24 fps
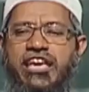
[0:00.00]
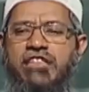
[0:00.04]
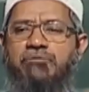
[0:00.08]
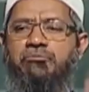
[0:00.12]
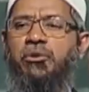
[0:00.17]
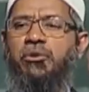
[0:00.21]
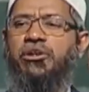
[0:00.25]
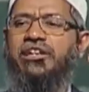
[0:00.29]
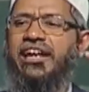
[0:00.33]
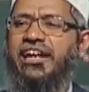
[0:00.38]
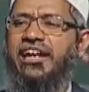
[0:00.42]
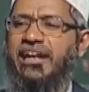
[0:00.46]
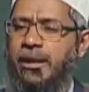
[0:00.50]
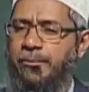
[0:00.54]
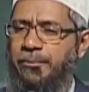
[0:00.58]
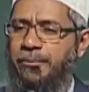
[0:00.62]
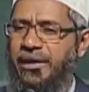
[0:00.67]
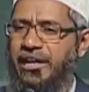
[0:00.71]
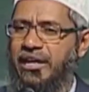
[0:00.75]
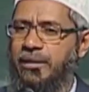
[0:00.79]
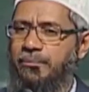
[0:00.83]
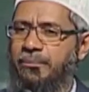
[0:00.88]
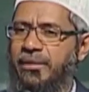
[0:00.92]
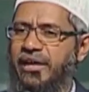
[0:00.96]
has put an
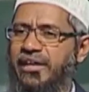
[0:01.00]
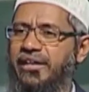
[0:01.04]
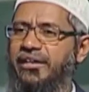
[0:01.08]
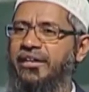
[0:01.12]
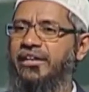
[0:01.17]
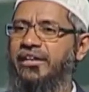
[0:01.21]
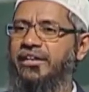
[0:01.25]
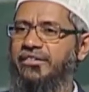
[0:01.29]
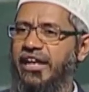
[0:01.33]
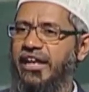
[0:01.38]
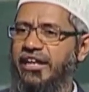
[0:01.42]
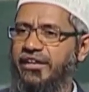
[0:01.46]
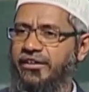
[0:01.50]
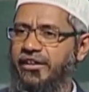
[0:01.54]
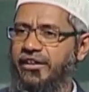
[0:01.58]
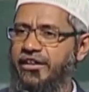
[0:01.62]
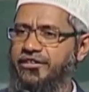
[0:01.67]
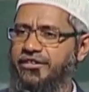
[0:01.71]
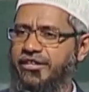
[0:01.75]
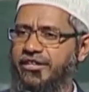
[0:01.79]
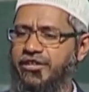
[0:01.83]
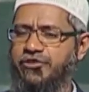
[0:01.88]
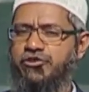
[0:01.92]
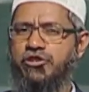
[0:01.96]
upper limit that
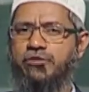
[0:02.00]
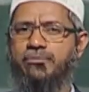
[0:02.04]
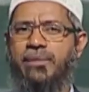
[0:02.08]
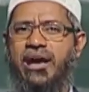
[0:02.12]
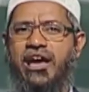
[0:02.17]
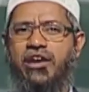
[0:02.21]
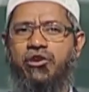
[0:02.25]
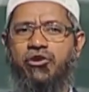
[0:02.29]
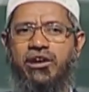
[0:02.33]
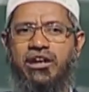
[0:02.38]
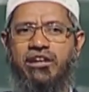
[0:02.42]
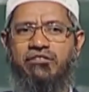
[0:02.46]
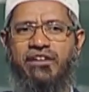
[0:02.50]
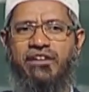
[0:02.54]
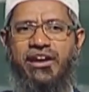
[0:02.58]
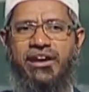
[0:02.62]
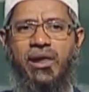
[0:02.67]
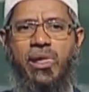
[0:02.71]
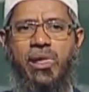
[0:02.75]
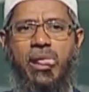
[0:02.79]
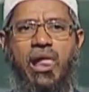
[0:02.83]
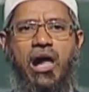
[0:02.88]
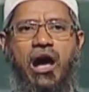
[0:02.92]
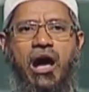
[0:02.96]
Christians should marry only
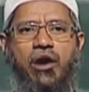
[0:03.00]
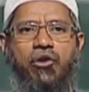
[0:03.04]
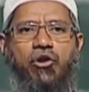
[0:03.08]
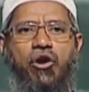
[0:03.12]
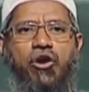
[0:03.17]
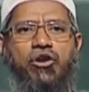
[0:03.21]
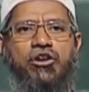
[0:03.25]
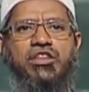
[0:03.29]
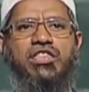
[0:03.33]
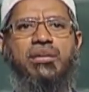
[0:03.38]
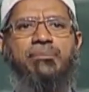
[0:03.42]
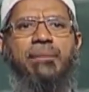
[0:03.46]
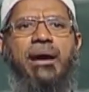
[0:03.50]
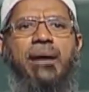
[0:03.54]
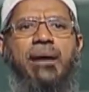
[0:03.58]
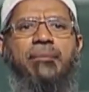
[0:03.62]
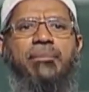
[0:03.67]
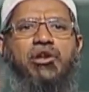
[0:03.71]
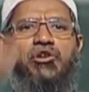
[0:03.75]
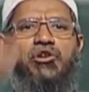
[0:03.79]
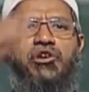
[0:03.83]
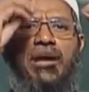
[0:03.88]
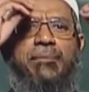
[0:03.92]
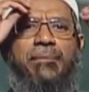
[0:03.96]
one. According to the
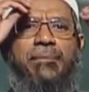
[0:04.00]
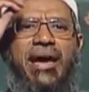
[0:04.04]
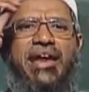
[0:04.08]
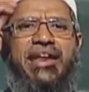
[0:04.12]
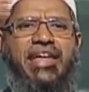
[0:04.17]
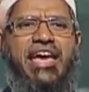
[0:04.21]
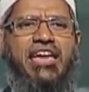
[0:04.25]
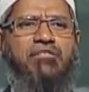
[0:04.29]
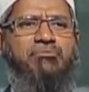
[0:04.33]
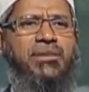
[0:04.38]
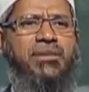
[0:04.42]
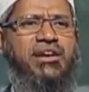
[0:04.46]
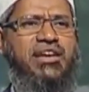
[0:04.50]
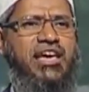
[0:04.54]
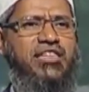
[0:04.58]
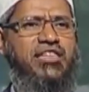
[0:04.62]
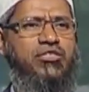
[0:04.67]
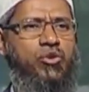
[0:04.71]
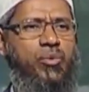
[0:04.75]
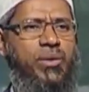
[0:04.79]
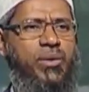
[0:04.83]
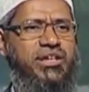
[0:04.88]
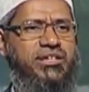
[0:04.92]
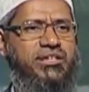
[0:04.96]
Bible, you can marry as many
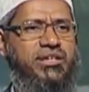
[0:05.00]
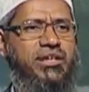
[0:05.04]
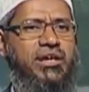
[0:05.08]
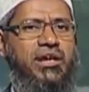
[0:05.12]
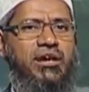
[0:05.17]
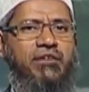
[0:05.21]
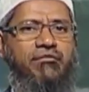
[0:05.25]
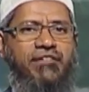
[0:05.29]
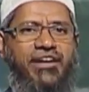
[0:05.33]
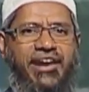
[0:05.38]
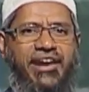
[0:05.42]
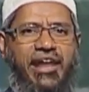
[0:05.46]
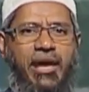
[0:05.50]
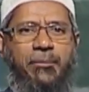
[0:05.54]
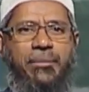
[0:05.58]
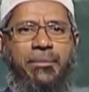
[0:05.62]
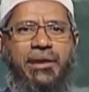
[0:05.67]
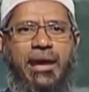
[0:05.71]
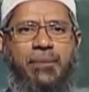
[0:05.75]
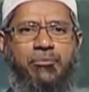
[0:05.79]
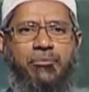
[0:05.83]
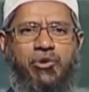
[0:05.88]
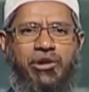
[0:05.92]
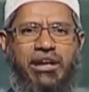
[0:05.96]
as you wish. When
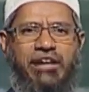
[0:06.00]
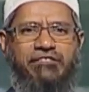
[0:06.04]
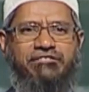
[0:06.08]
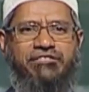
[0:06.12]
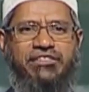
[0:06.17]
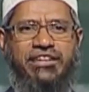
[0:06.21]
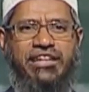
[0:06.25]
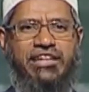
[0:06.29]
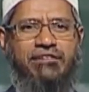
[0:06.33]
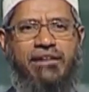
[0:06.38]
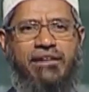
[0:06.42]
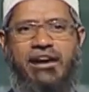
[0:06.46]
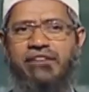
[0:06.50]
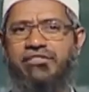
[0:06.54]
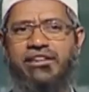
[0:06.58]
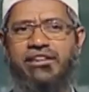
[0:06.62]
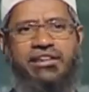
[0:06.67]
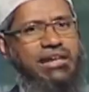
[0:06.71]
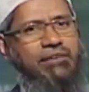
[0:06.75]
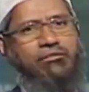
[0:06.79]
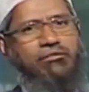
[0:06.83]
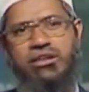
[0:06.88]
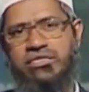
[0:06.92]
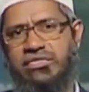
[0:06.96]
Abraham could have three wives,
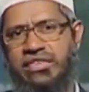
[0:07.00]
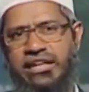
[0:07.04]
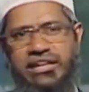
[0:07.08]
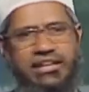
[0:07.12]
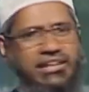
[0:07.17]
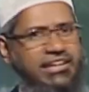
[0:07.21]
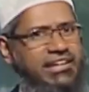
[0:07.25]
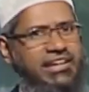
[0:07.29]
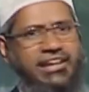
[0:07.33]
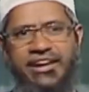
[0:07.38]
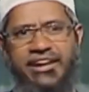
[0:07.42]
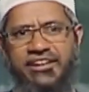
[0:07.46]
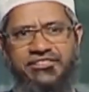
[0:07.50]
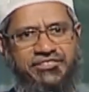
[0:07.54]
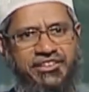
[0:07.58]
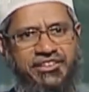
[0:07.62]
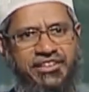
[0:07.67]
it never said it is a